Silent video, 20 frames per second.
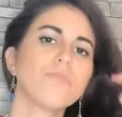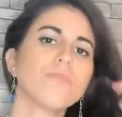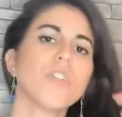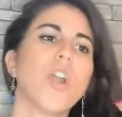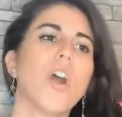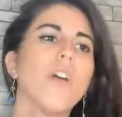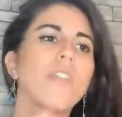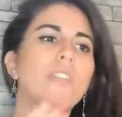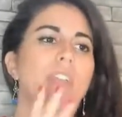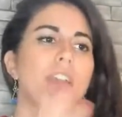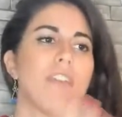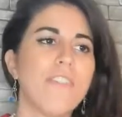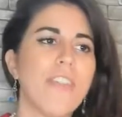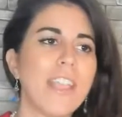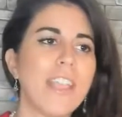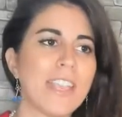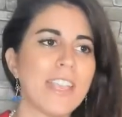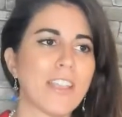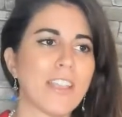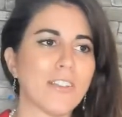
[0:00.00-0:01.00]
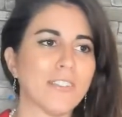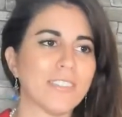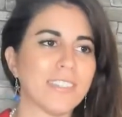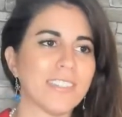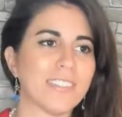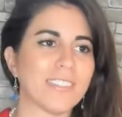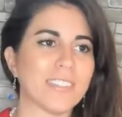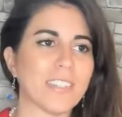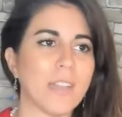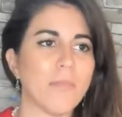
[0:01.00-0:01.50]
on the event
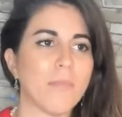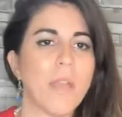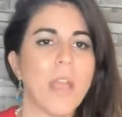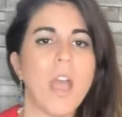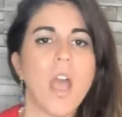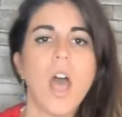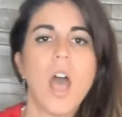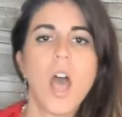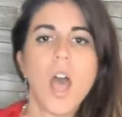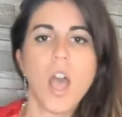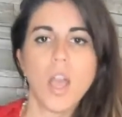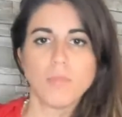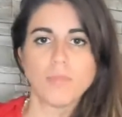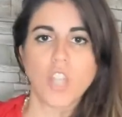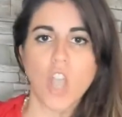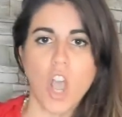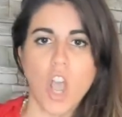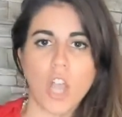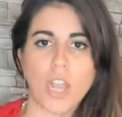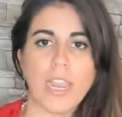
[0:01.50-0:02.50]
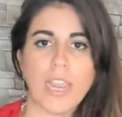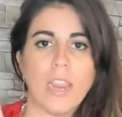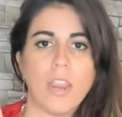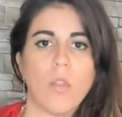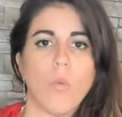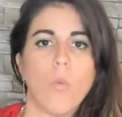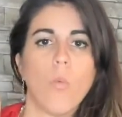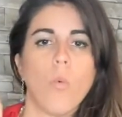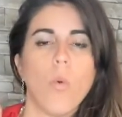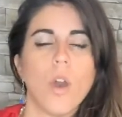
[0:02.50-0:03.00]
ecosystem. I'm talking,
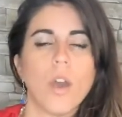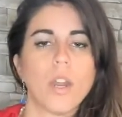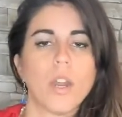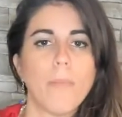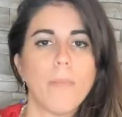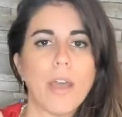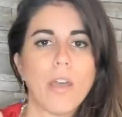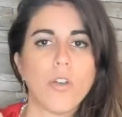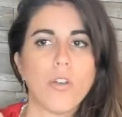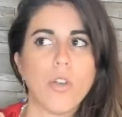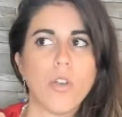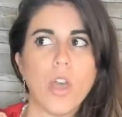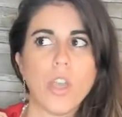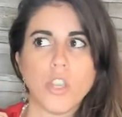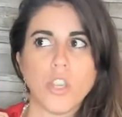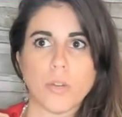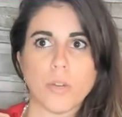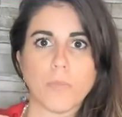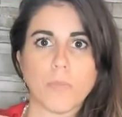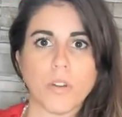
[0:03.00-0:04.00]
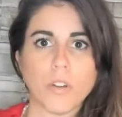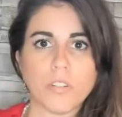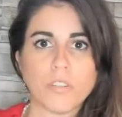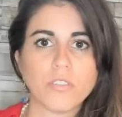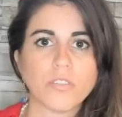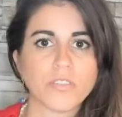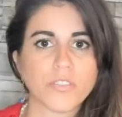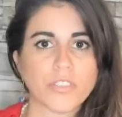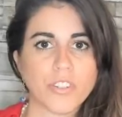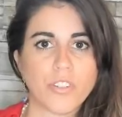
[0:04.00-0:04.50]
what about your
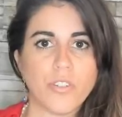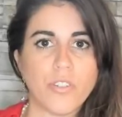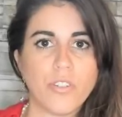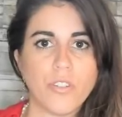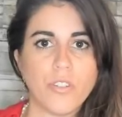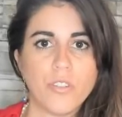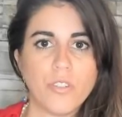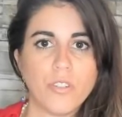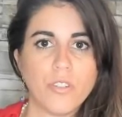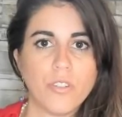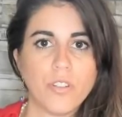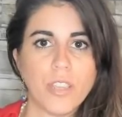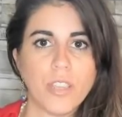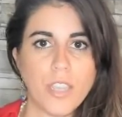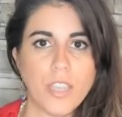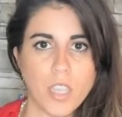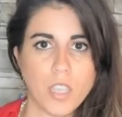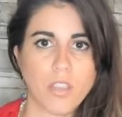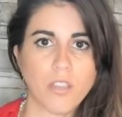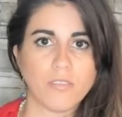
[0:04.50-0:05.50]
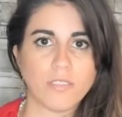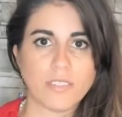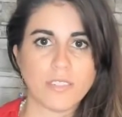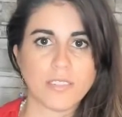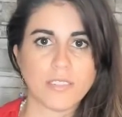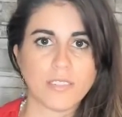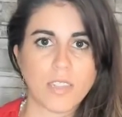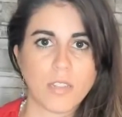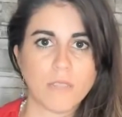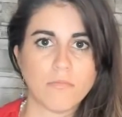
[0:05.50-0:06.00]
personal
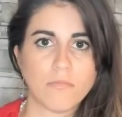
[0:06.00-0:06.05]
ecosystem?